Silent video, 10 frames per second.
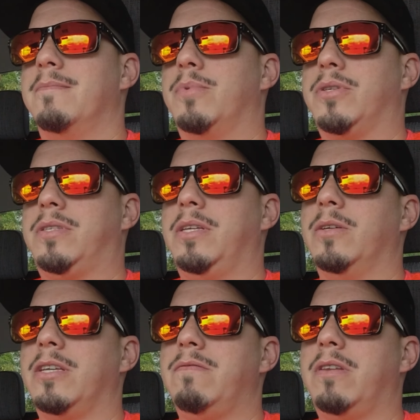But
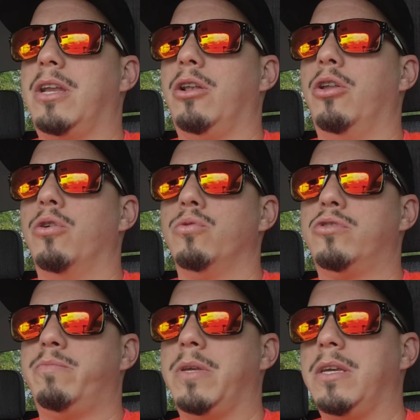still, even in low
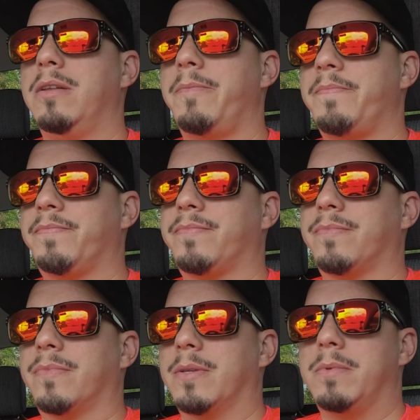speed,
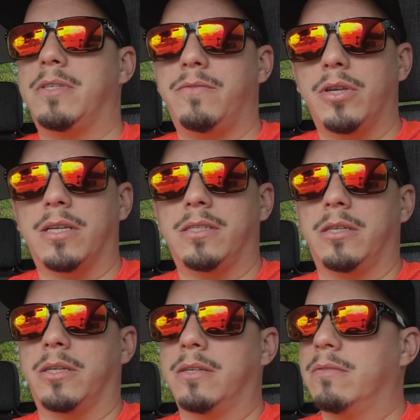let me see if you guys
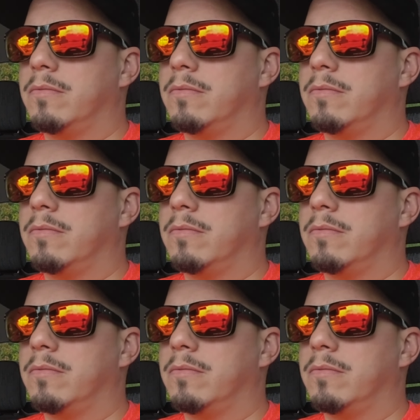hear it.